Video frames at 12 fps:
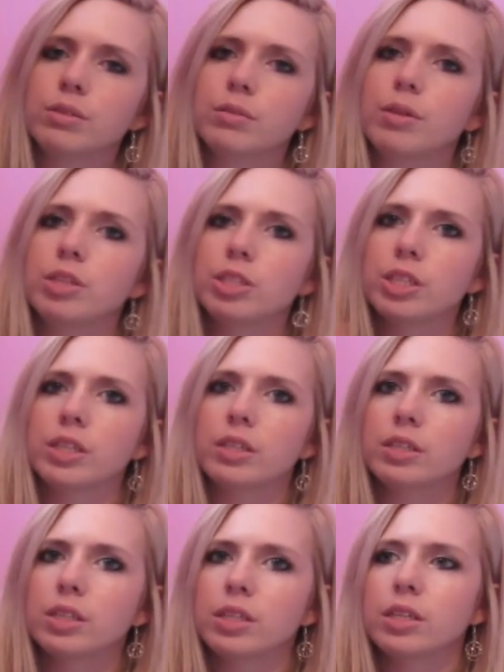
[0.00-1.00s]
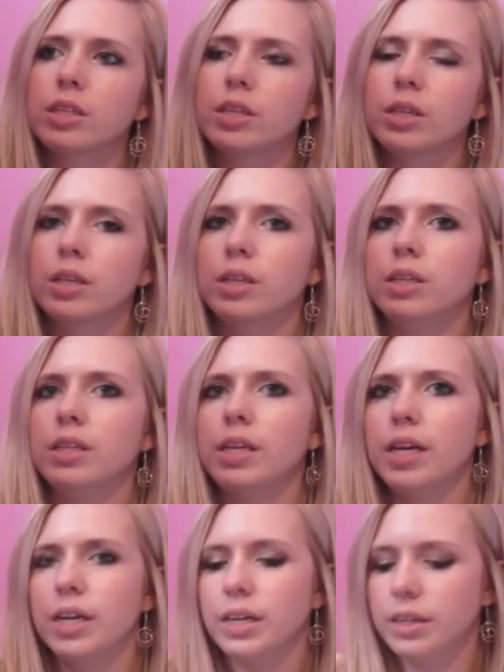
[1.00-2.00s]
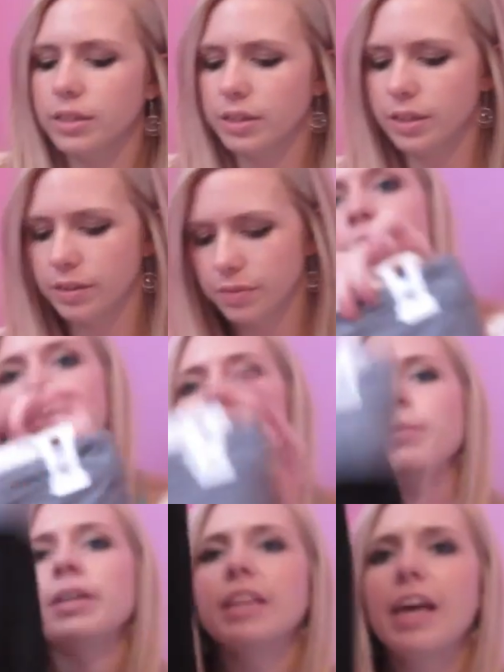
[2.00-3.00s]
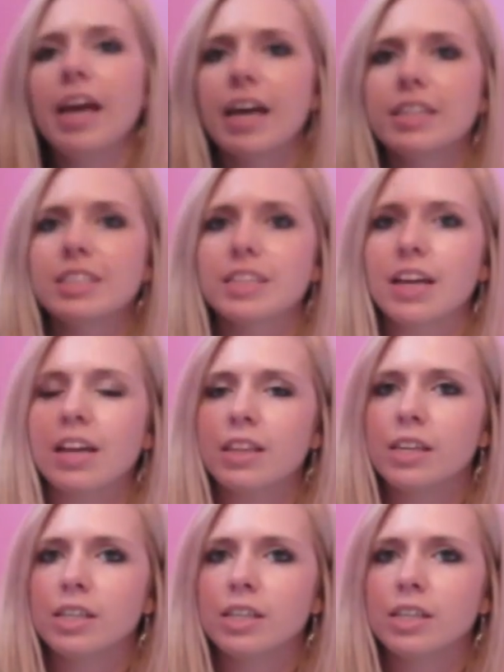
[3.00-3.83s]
sweatshirt there. And one more thing, I just got